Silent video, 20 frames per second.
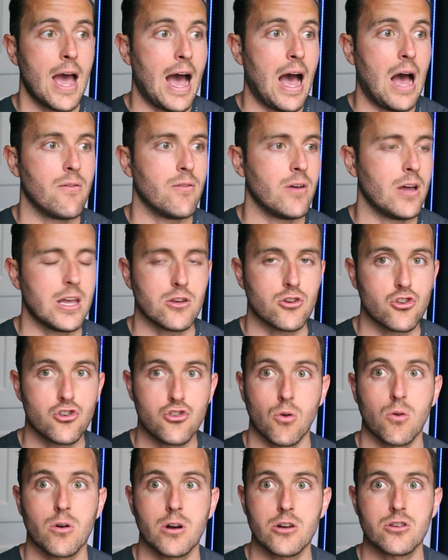have a
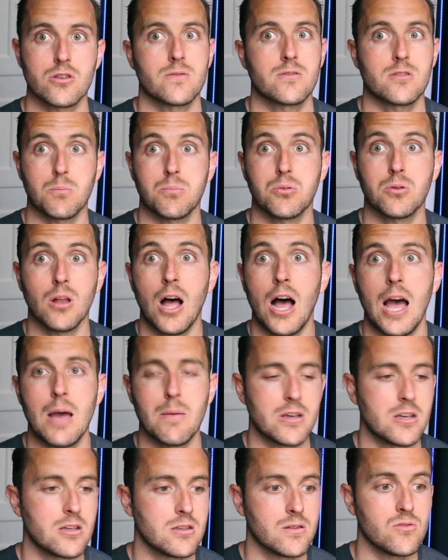shortage of supply
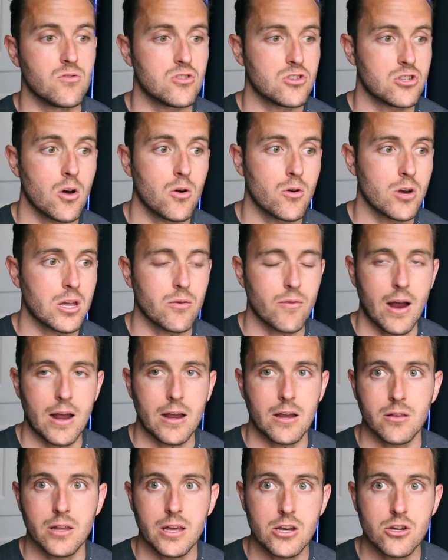because of zoning
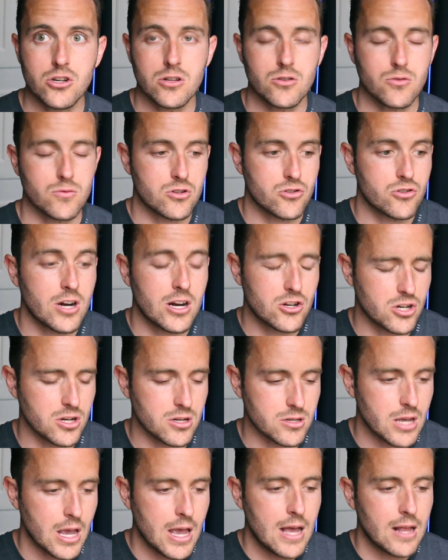regulations,
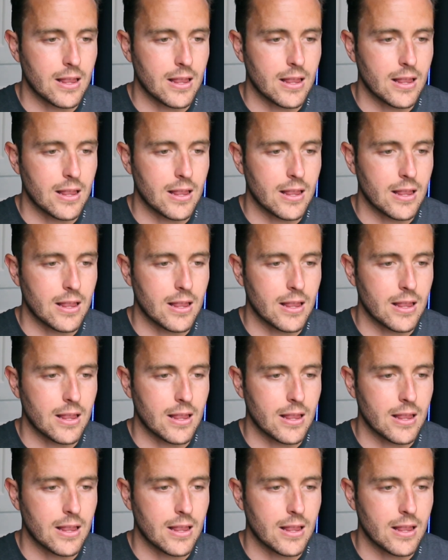restrictions,